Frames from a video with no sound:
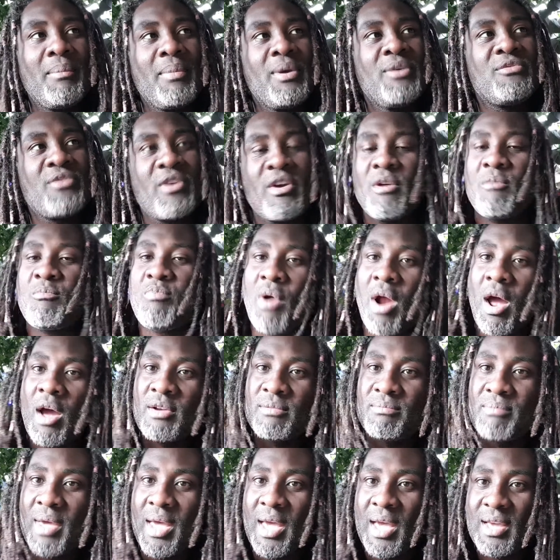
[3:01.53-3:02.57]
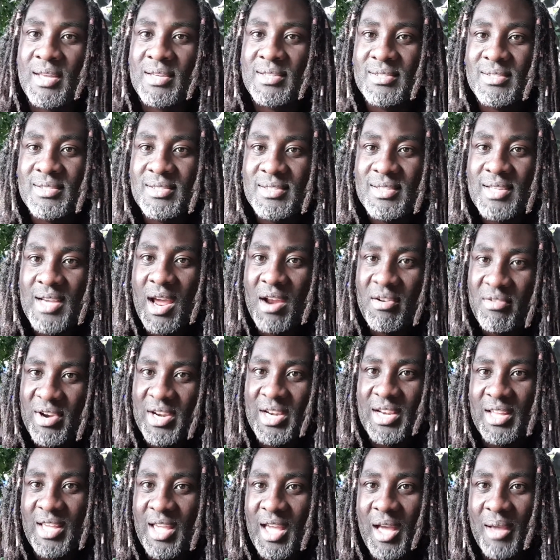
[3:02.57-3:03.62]
a very proud man. I
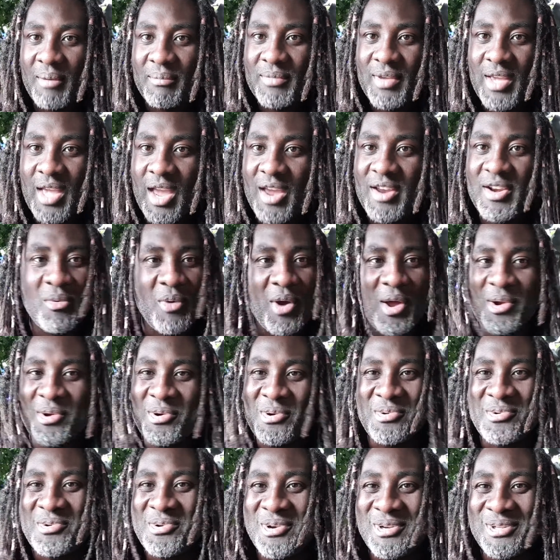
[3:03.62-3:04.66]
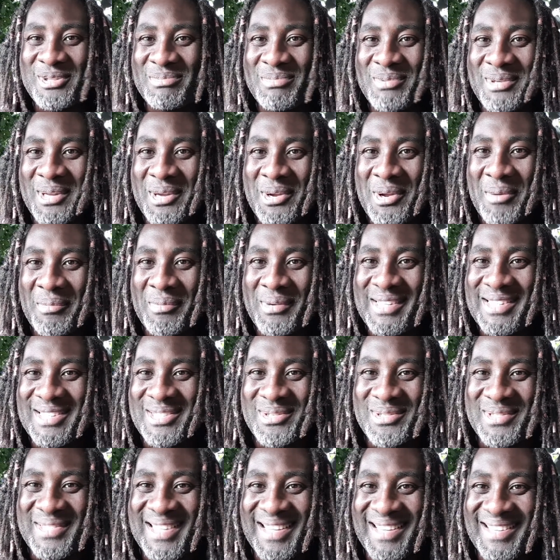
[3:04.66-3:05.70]
really am. Anyone who knows me in the community
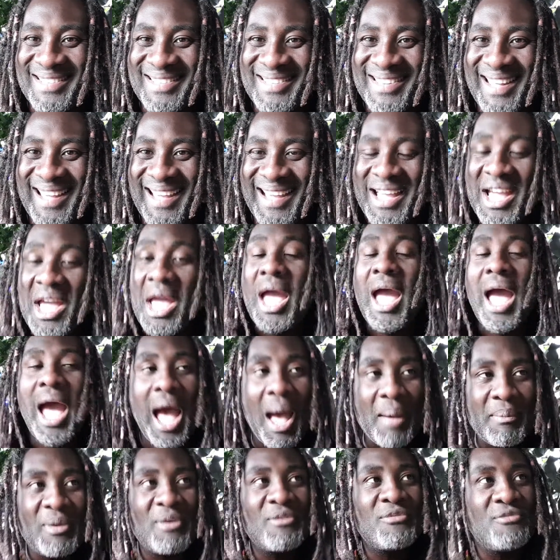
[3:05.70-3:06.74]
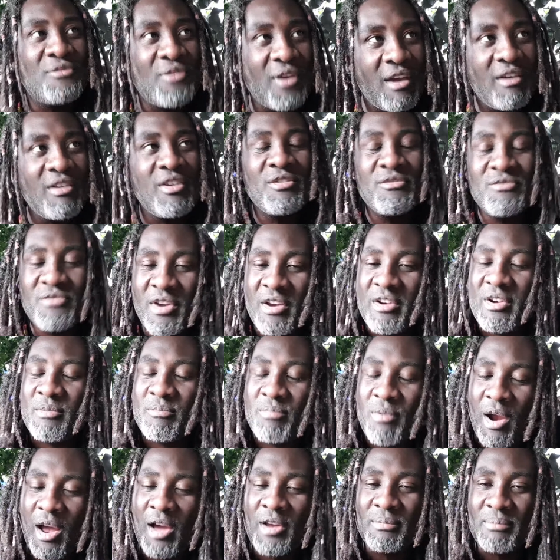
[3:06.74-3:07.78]
will tell you that. I'm a very, very
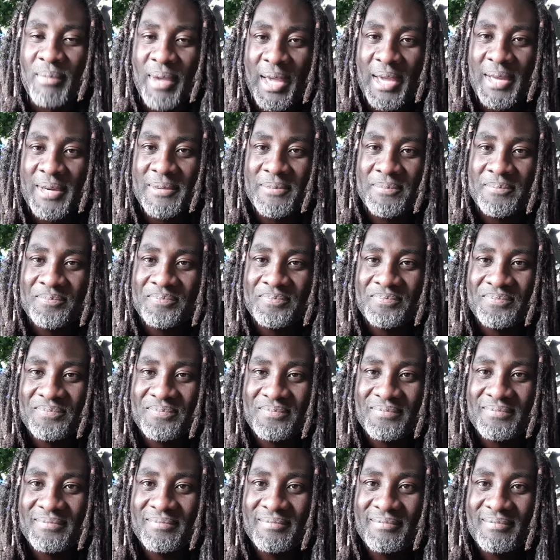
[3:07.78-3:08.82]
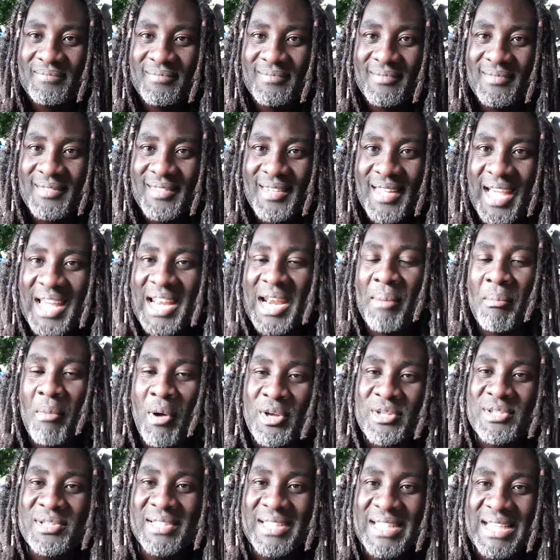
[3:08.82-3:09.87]
proud man. And I'm
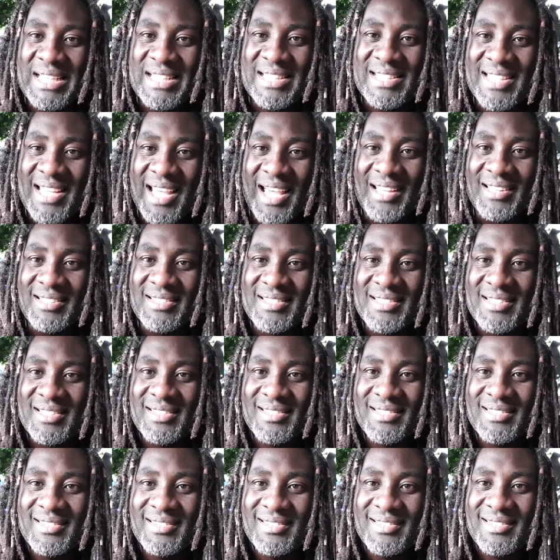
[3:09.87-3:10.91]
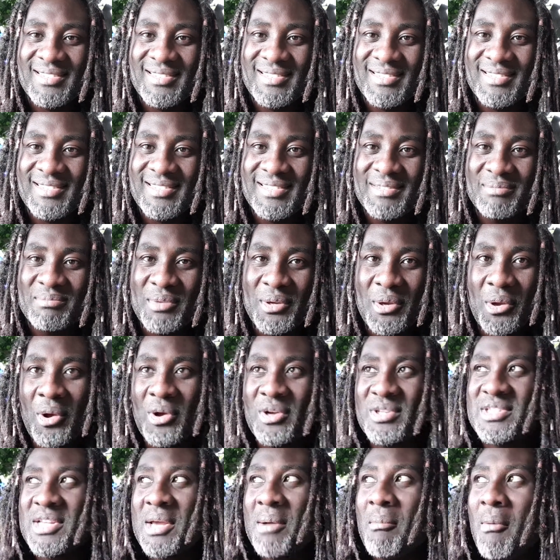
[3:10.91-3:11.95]
also content.
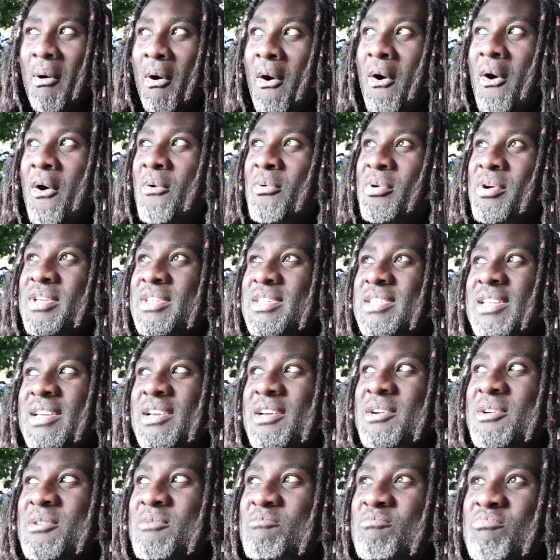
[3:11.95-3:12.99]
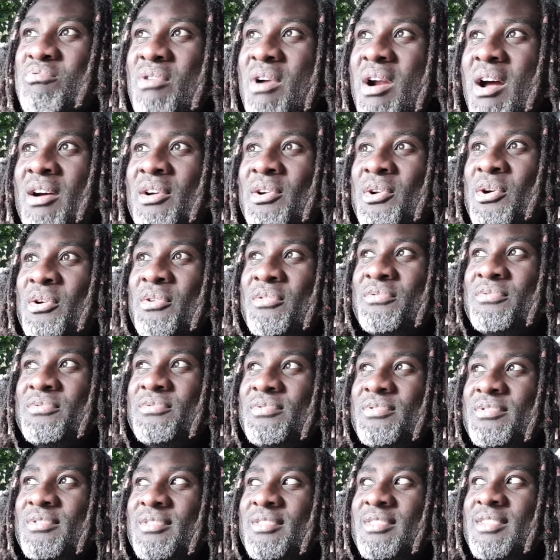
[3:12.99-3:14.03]
Because I'm always proud of
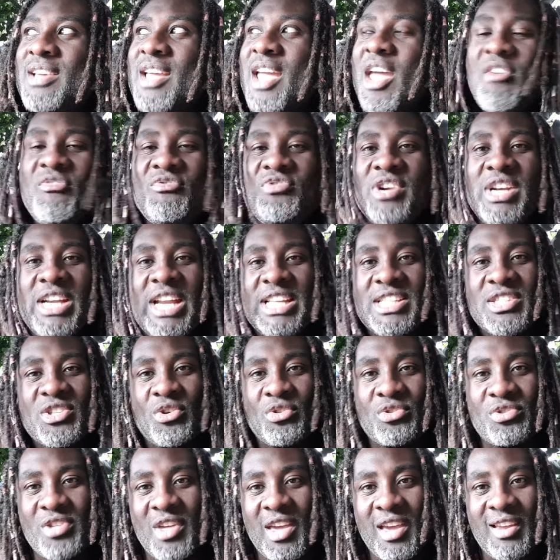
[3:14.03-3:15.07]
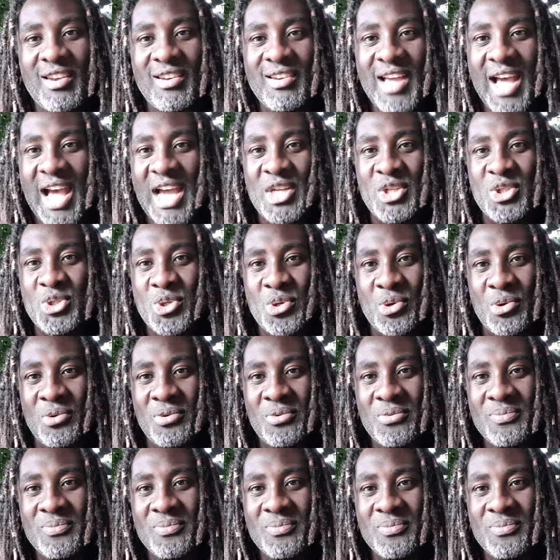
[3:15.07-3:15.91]
every little thing I do